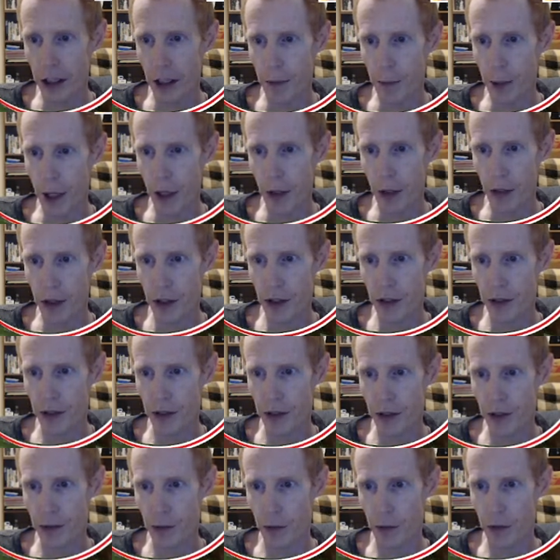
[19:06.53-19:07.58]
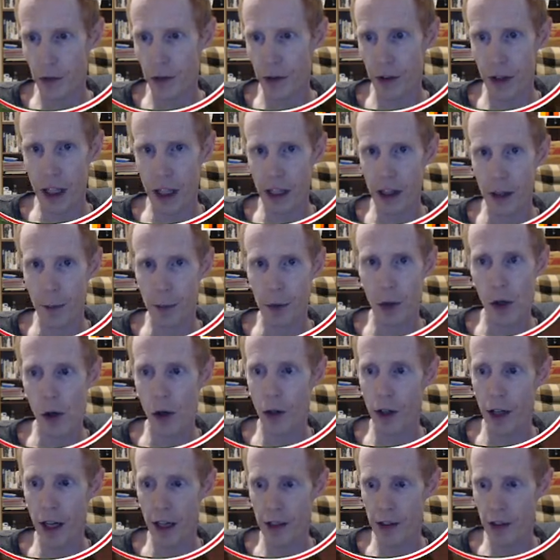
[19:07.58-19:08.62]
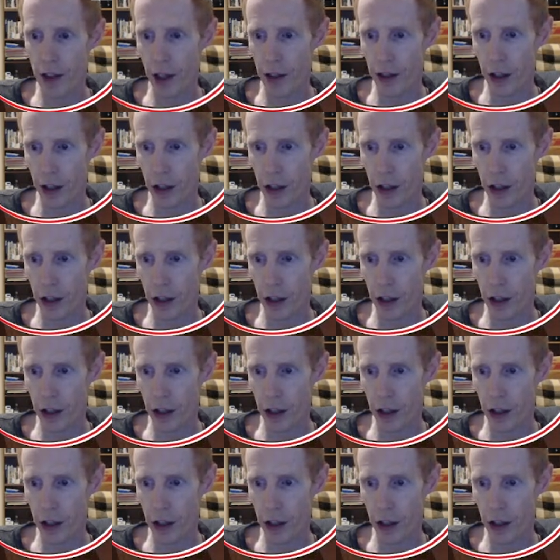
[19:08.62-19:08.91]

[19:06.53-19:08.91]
about, like, the progress on the